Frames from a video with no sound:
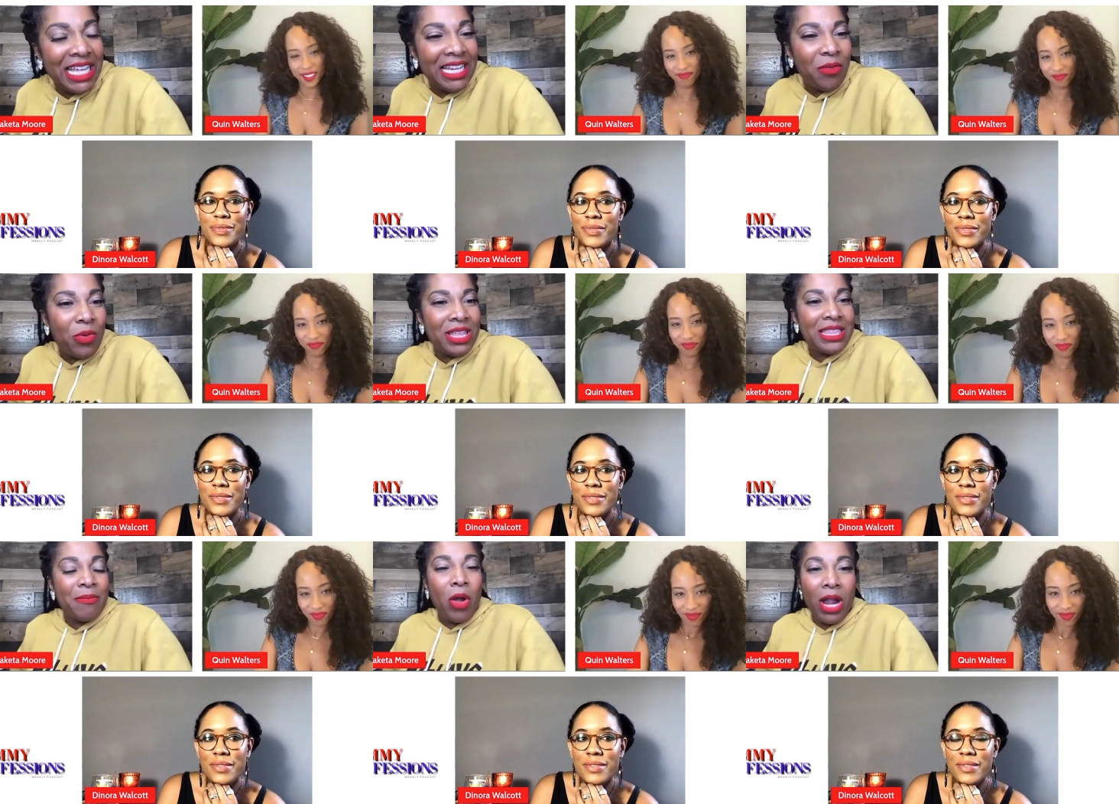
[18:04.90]
Speaker 1: Hey,
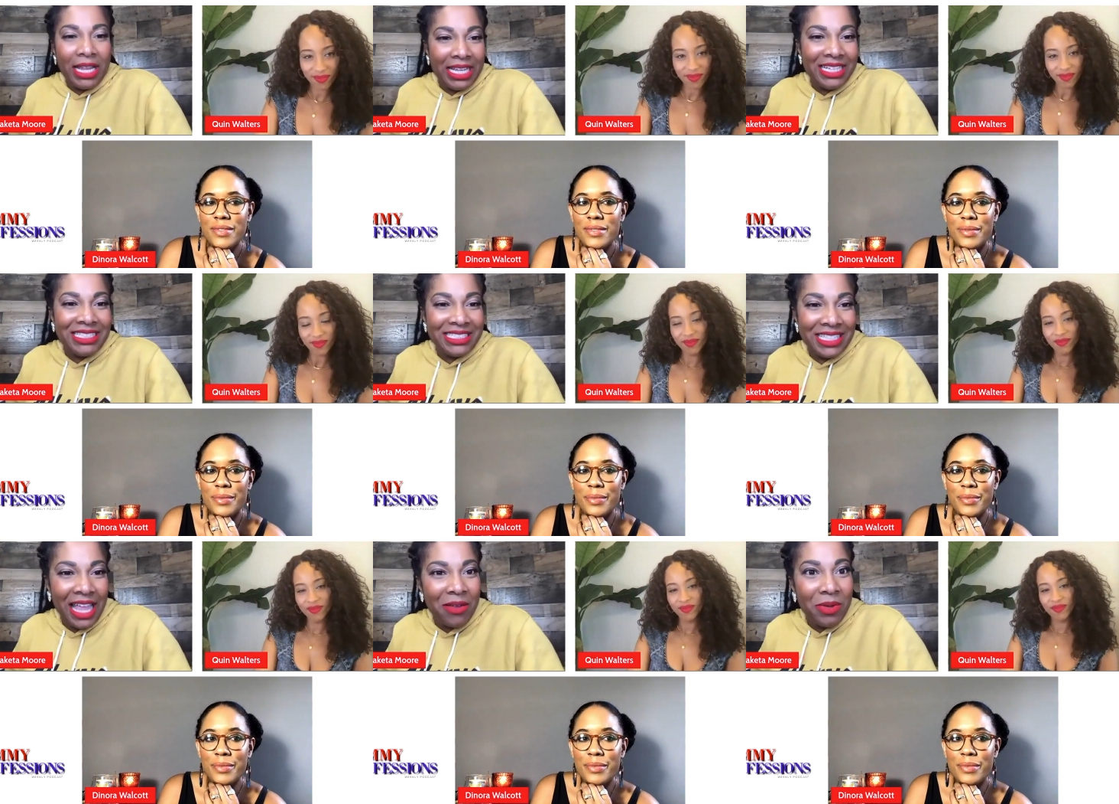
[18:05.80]
with
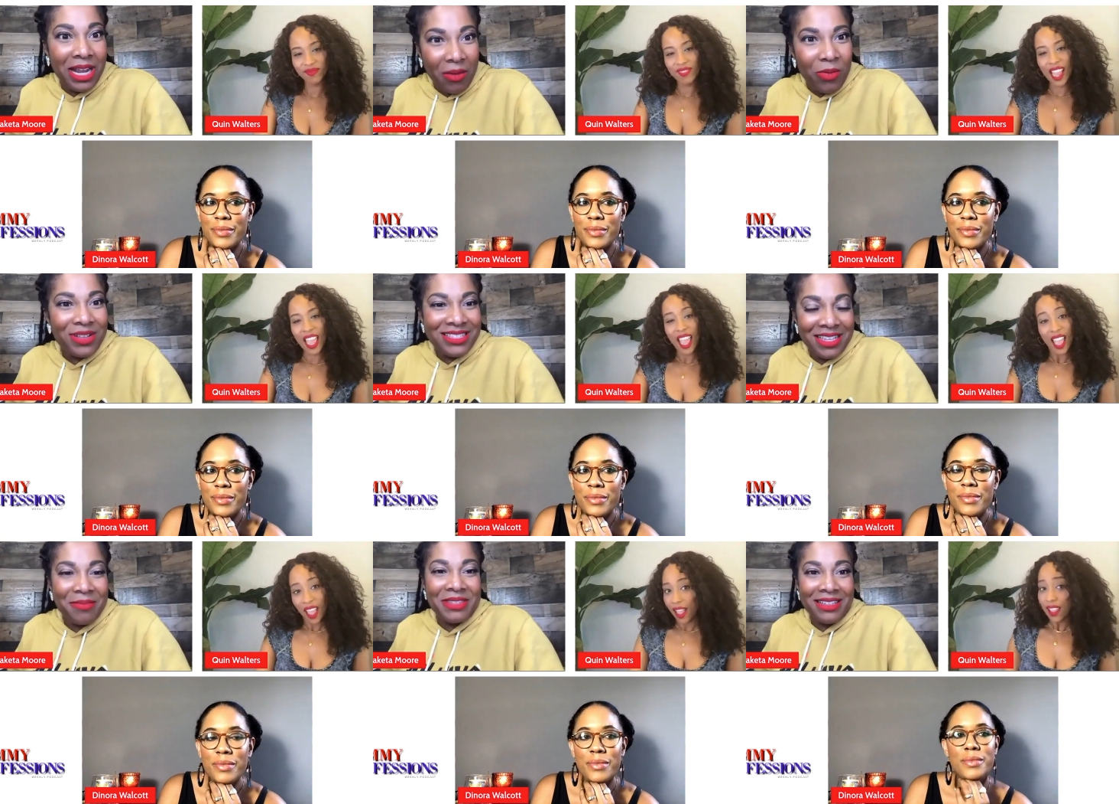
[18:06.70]
Marcus, like when I want
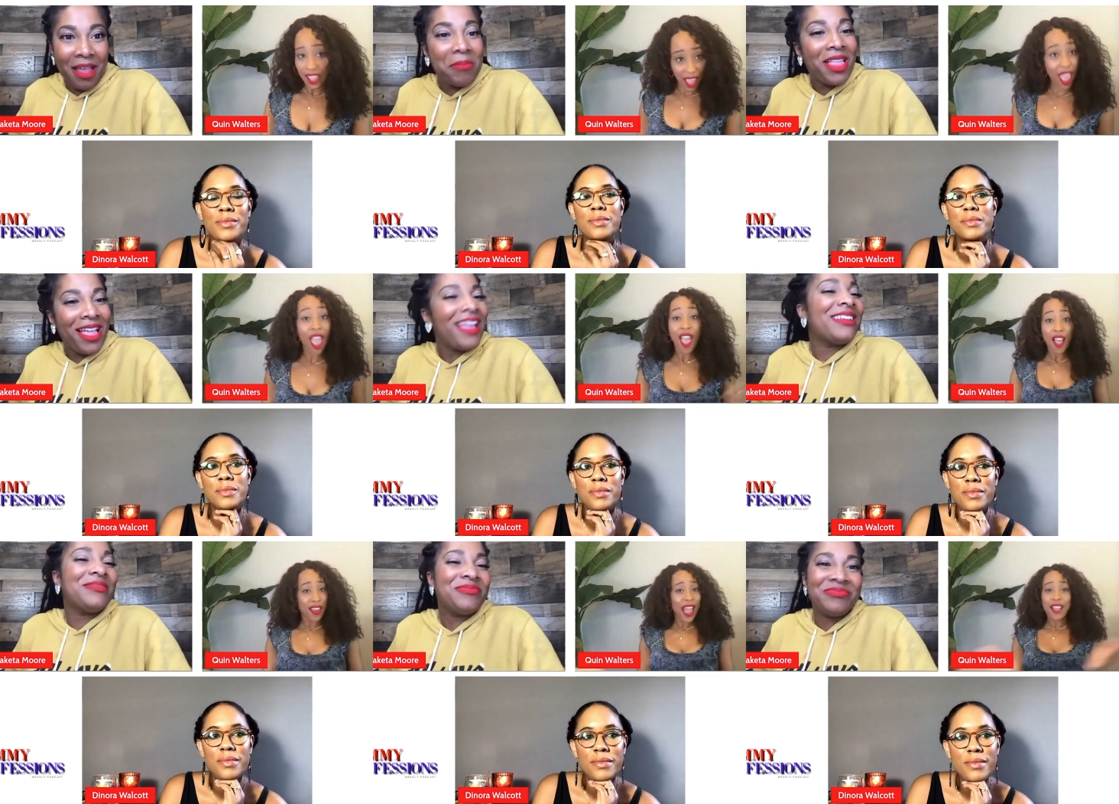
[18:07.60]
something, yeah,
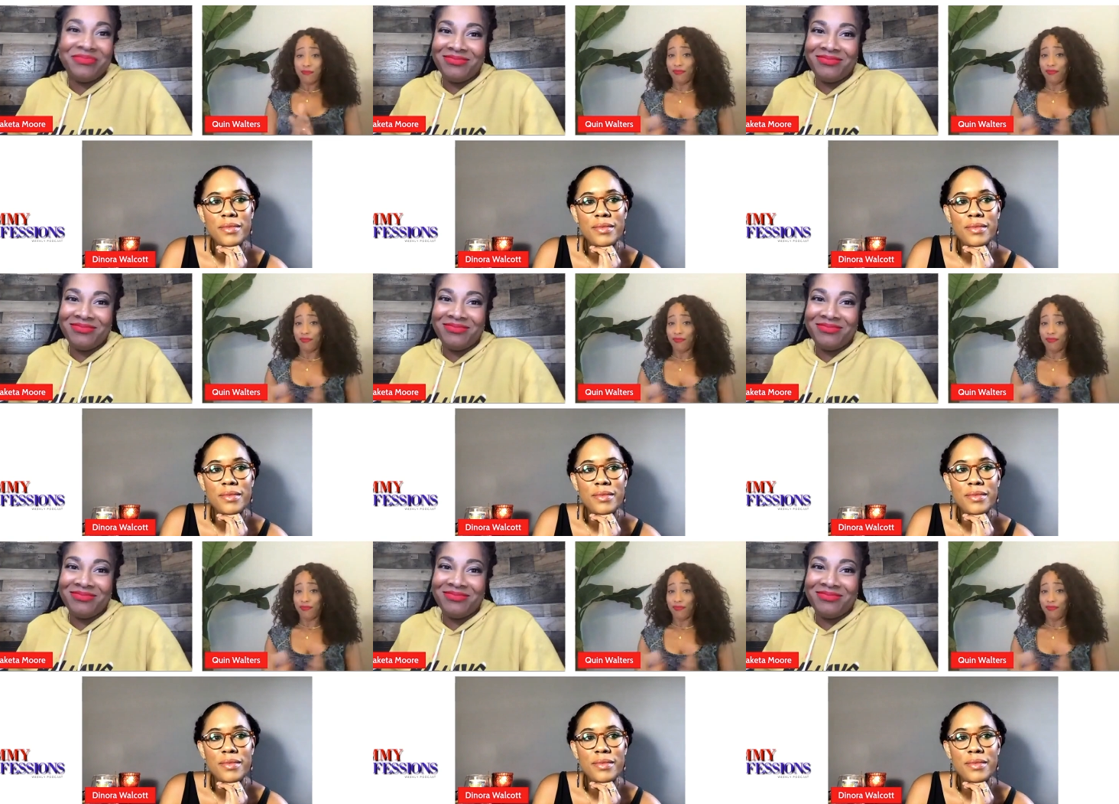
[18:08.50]
like, yeah.